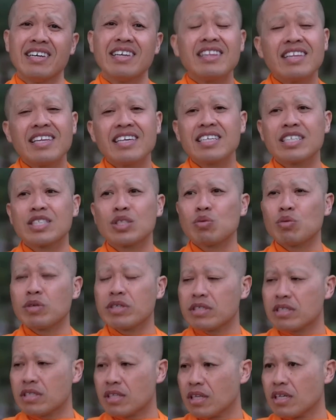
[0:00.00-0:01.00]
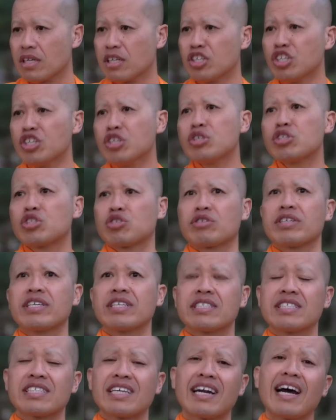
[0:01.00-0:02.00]
This was the
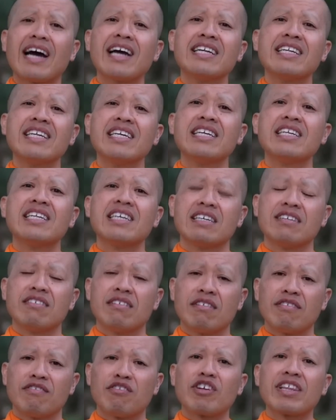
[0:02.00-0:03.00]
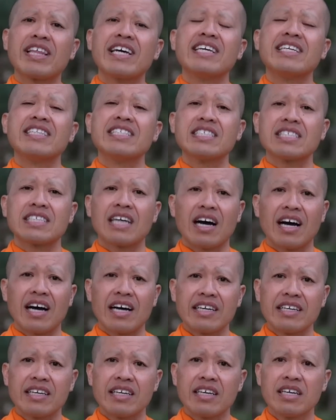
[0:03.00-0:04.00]
nutrients that I needed for the
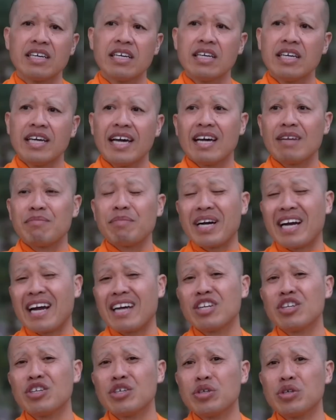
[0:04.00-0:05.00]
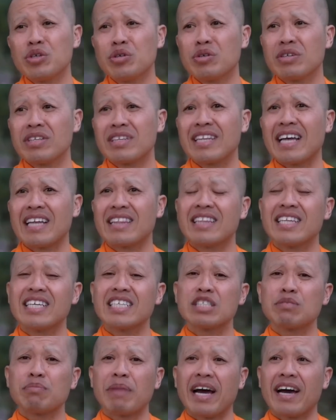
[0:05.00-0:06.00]
inside. But I knew that
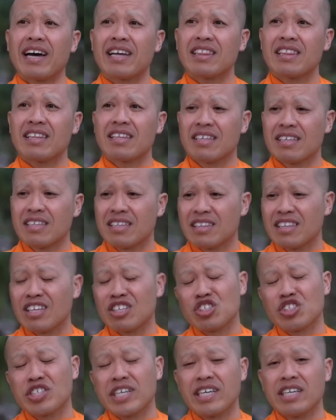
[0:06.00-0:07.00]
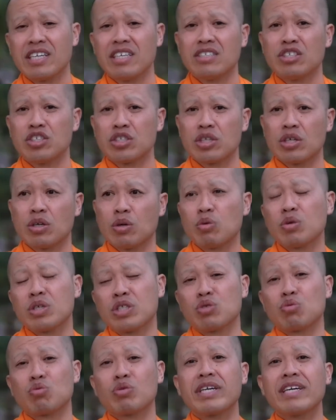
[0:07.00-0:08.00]
this path, the change
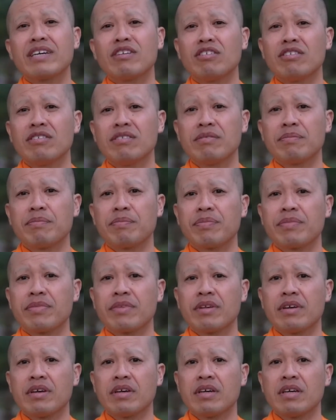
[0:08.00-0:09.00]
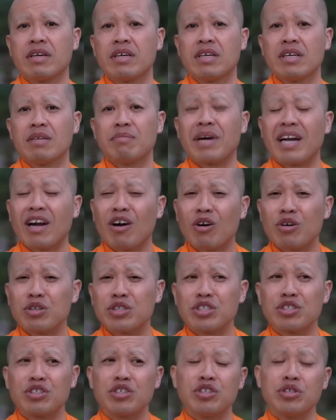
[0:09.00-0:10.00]
was real. But I
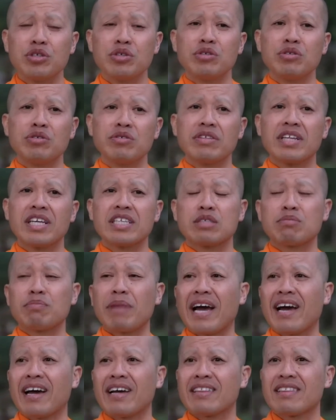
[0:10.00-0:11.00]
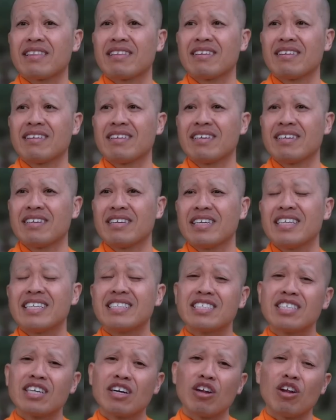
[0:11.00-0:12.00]
also knew this path,
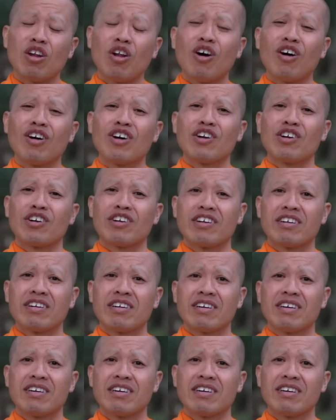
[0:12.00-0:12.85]
it took longer